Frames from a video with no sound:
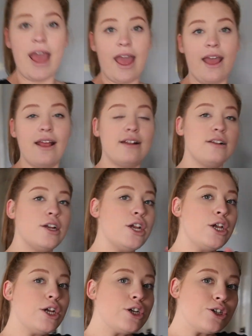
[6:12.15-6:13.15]
and
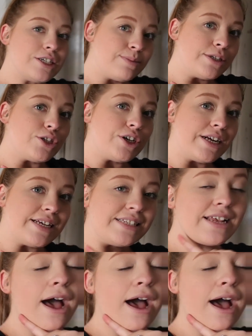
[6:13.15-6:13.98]
Christmas tree is